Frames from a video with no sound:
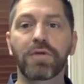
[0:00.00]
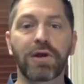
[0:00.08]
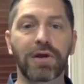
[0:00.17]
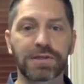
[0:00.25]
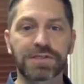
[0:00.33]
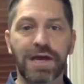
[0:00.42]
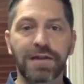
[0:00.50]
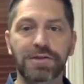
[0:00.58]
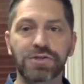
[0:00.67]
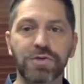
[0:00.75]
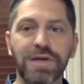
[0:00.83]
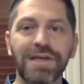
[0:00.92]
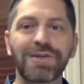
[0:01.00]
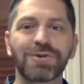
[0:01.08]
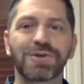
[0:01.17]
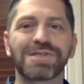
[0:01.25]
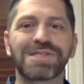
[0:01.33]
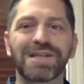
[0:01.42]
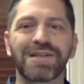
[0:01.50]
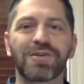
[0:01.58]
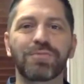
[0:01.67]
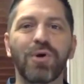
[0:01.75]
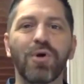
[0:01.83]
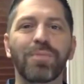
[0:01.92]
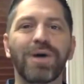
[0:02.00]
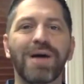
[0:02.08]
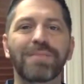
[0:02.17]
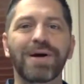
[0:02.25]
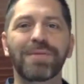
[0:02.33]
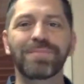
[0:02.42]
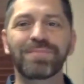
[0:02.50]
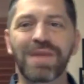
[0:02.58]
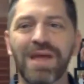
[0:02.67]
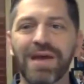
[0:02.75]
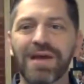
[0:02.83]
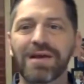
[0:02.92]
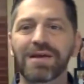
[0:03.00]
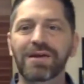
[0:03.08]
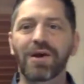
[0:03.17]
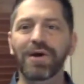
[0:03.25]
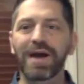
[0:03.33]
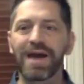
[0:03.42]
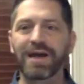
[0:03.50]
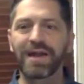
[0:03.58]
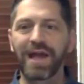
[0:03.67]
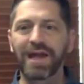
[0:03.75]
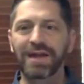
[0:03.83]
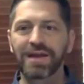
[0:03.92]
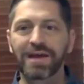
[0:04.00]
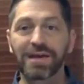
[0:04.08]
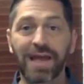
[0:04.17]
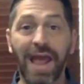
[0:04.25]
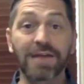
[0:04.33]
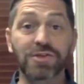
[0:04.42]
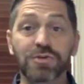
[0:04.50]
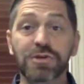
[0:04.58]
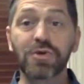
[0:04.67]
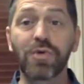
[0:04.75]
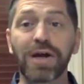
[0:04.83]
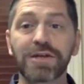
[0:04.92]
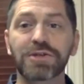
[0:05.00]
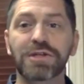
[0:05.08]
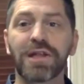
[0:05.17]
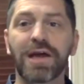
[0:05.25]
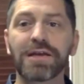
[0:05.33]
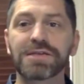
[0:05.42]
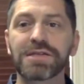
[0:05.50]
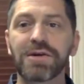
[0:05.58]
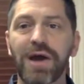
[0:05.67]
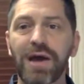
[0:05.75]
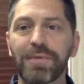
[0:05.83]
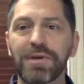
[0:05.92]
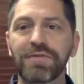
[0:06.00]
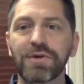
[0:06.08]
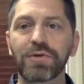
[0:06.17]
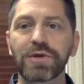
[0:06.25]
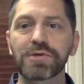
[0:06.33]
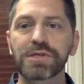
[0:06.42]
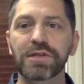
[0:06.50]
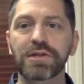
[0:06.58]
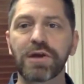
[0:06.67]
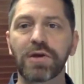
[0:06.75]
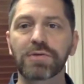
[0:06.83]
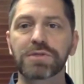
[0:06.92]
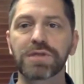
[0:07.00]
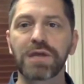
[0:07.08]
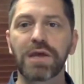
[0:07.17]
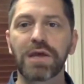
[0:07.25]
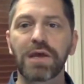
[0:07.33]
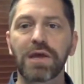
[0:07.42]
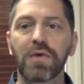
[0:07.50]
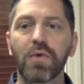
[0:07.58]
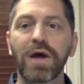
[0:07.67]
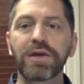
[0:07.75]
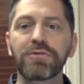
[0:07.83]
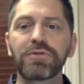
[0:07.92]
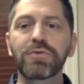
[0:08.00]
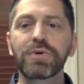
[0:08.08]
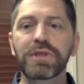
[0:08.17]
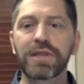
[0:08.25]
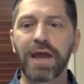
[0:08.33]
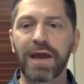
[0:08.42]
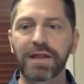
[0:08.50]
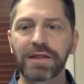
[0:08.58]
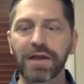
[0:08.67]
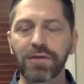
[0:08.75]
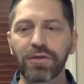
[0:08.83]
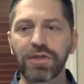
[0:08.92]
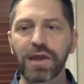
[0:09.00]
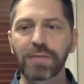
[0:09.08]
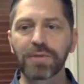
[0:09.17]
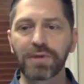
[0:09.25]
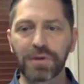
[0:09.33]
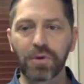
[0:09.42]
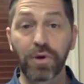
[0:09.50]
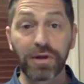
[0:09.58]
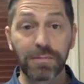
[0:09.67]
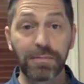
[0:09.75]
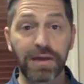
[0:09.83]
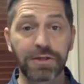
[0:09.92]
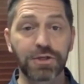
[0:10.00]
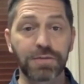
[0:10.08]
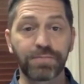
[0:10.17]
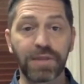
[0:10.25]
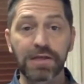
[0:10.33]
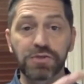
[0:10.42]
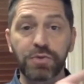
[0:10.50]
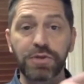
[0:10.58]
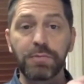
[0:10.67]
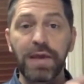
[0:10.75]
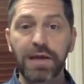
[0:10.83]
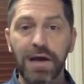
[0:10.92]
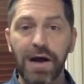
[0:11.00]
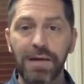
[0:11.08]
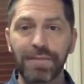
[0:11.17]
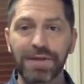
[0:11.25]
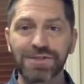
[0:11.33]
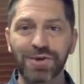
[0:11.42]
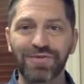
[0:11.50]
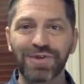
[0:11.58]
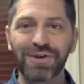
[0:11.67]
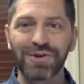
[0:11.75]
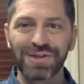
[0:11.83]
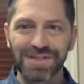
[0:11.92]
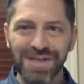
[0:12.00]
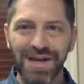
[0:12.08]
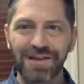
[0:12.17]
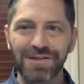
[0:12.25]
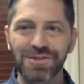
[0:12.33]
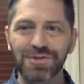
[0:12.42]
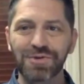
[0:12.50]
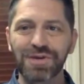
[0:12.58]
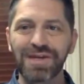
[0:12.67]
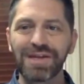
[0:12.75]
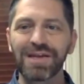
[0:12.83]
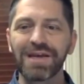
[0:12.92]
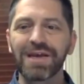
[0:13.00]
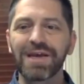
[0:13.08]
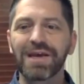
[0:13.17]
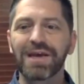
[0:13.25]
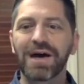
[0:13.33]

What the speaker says: over there on the side of the screen, you should see a little poll pop up. Go ahead and answer the question. Let us know how many of you are using the notes. While you're doing that, the other thing I'm going to mention is when you make comments over here on the side of the screen,